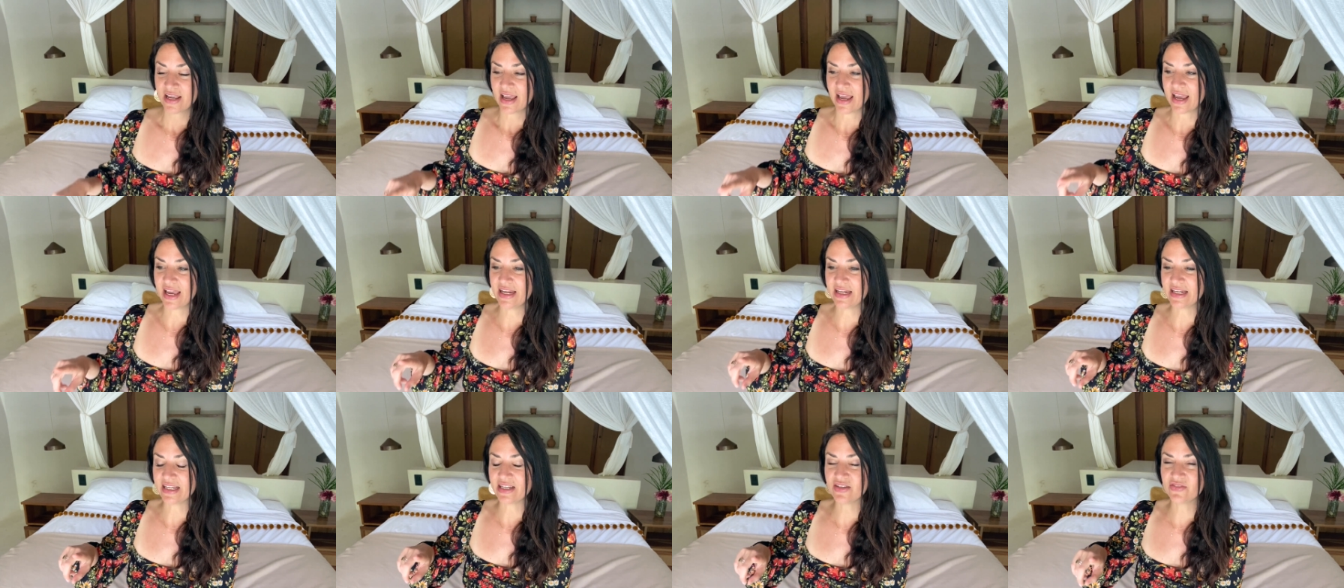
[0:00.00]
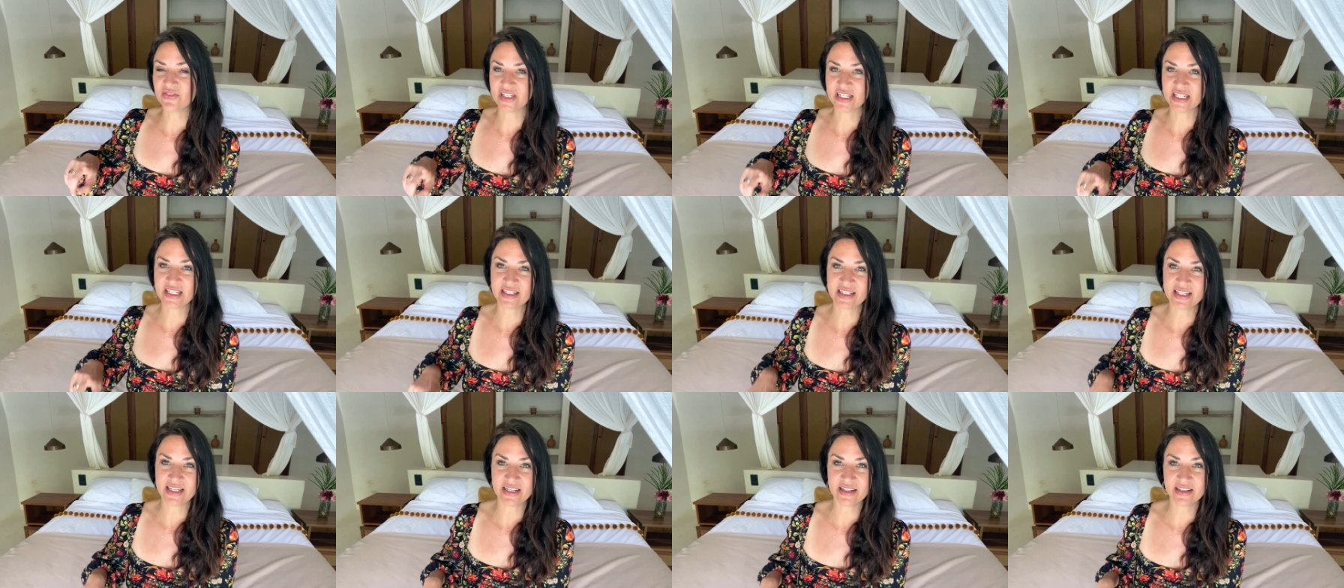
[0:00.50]
and even
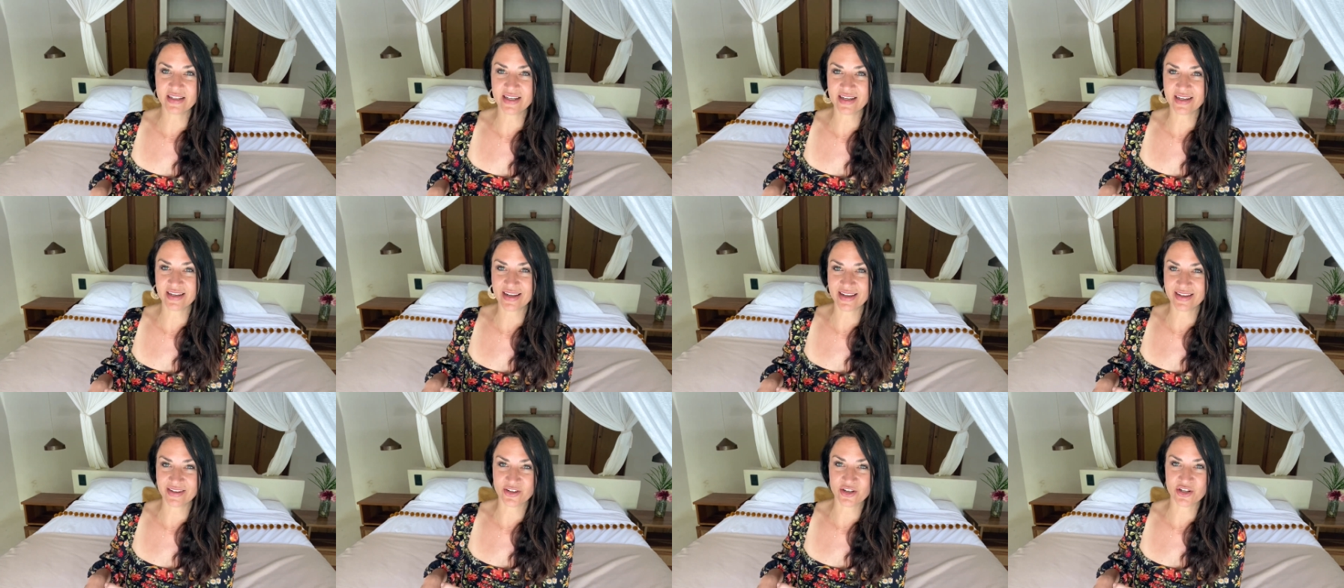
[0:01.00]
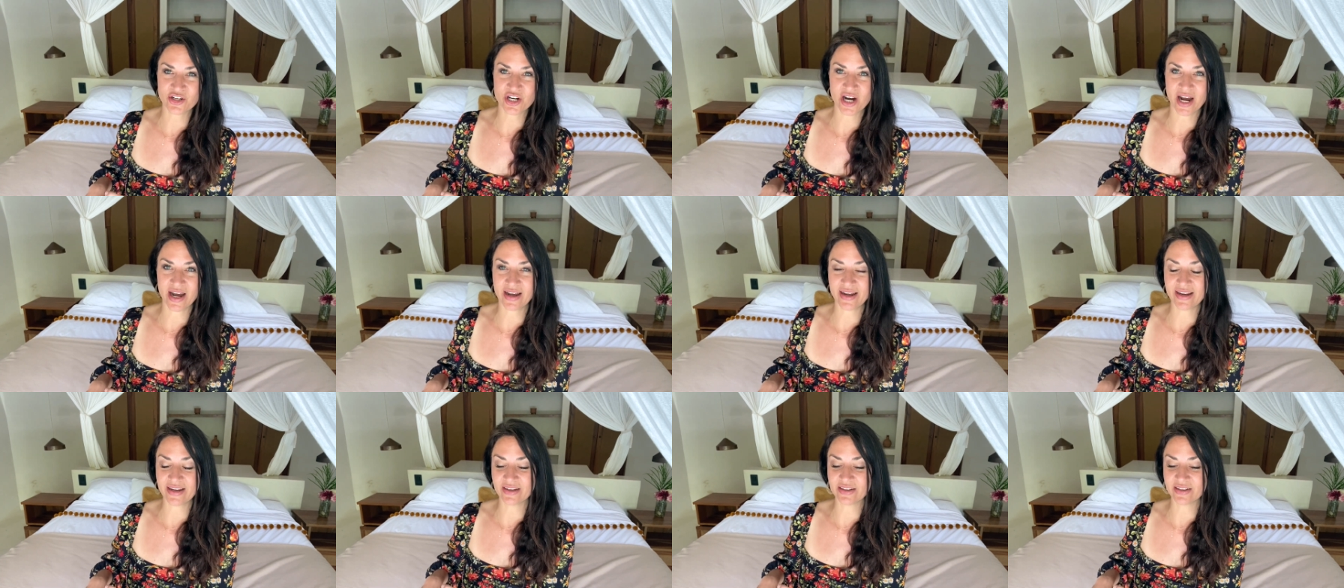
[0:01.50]
healing
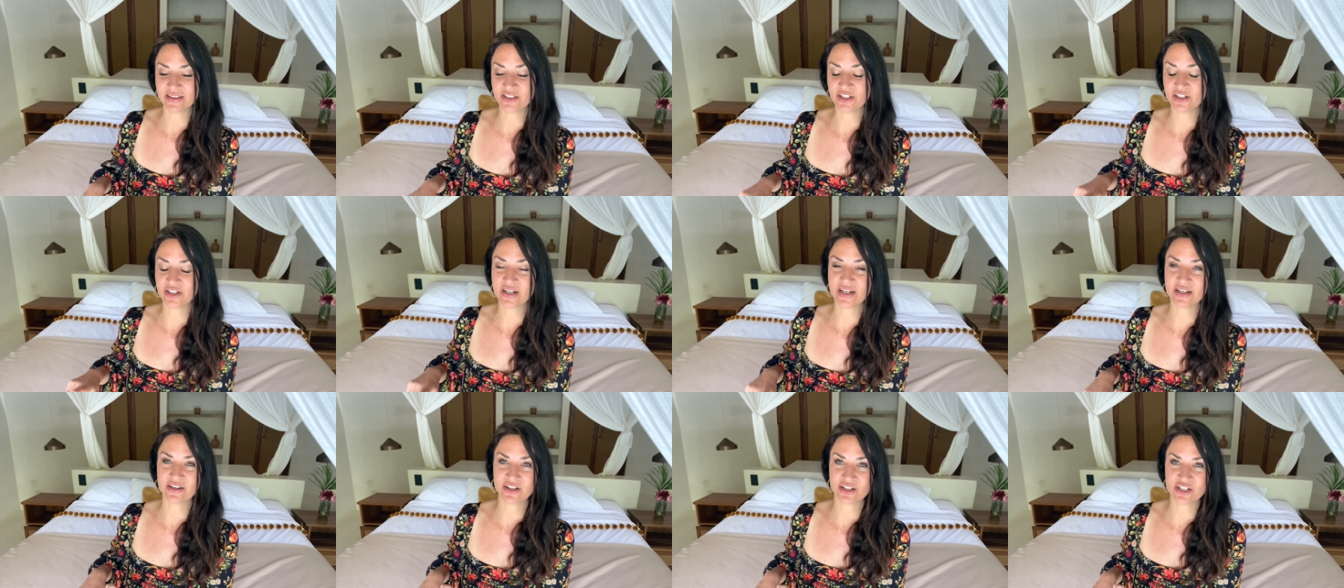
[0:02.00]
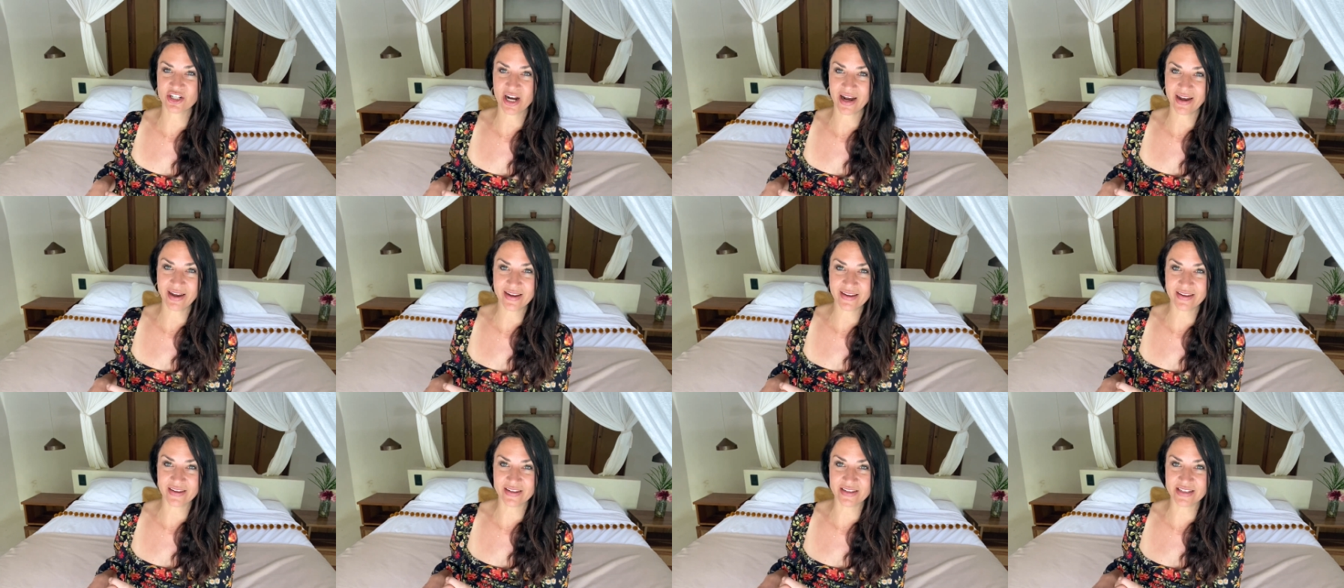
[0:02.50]
your inner
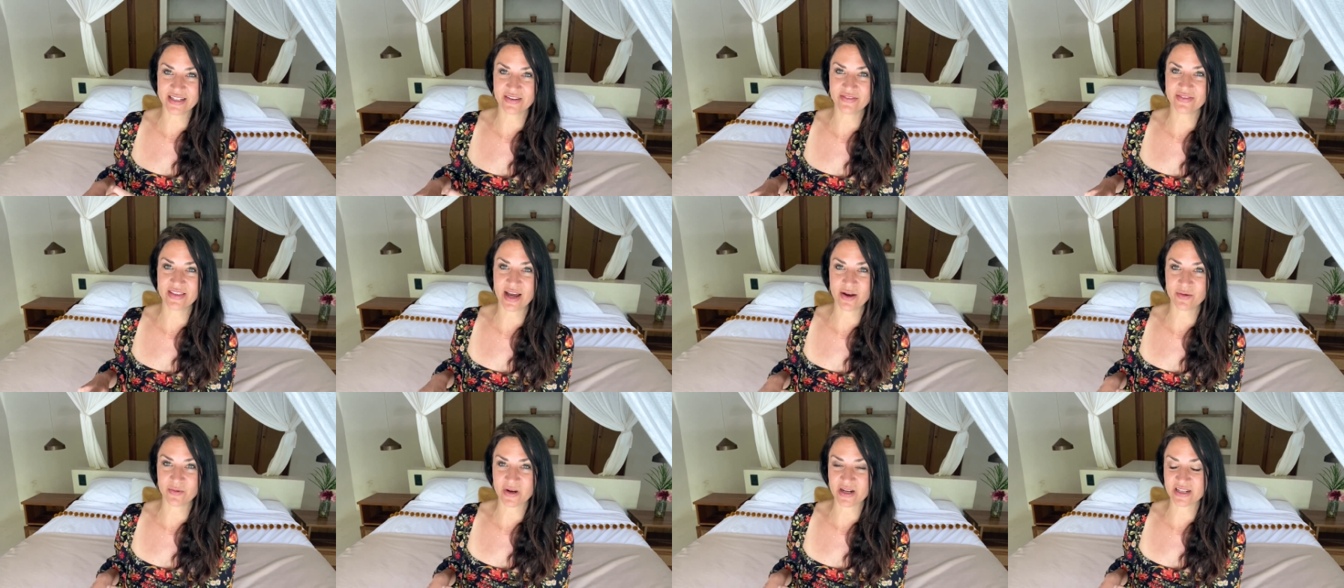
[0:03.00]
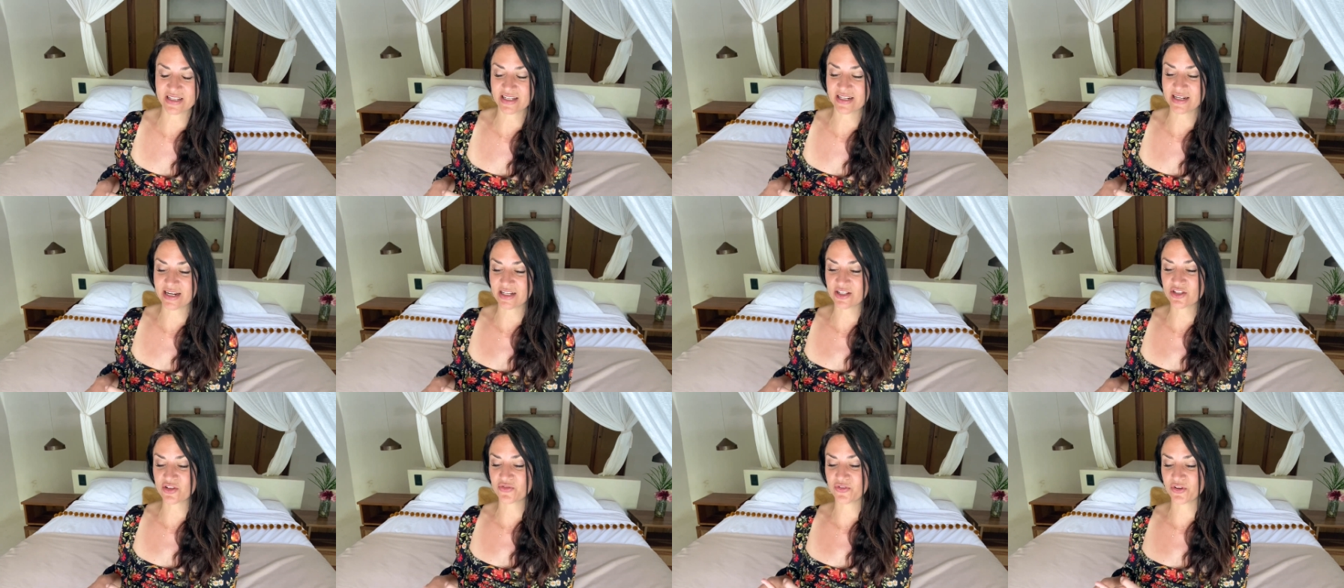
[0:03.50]
child, if that
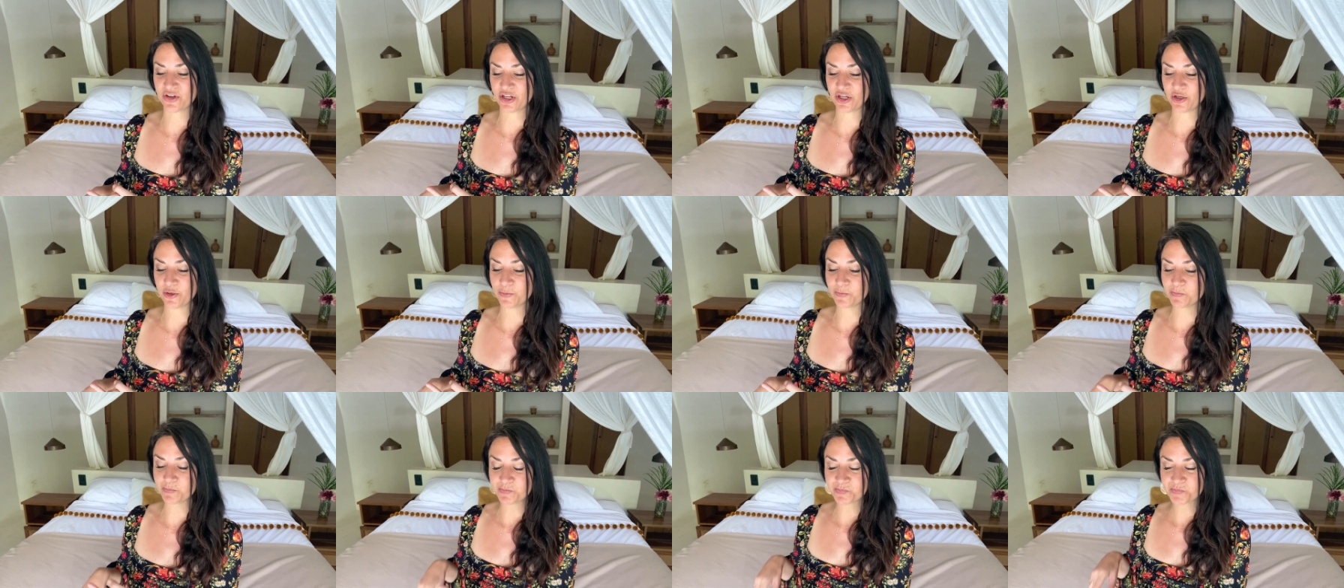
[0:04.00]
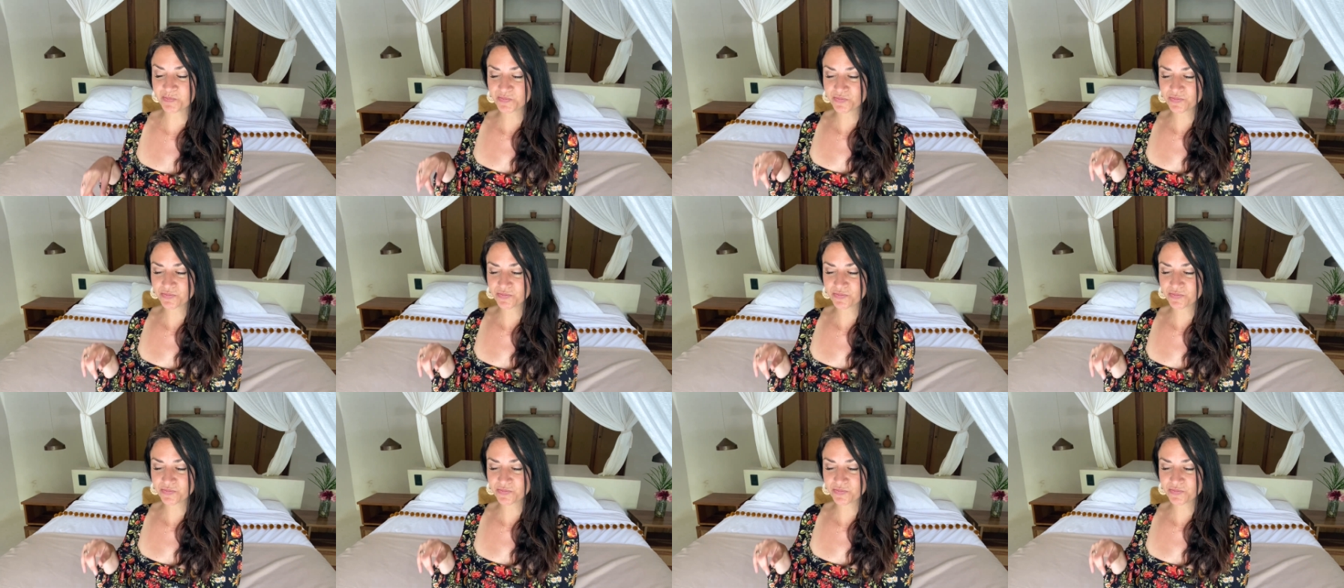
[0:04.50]
resonates for you.